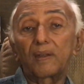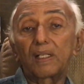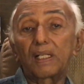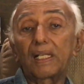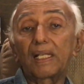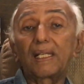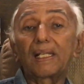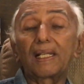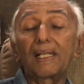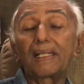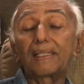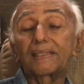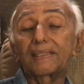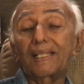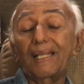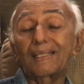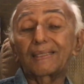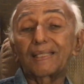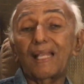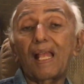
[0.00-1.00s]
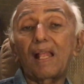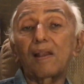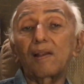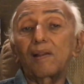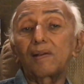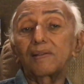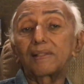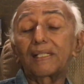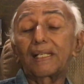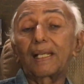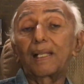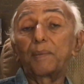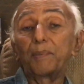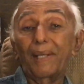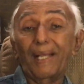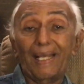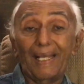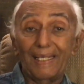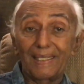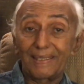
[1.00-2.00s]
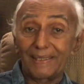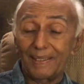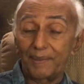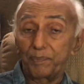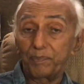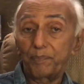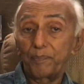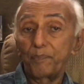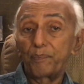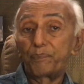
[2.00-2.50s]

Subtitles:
a psychological mechanism,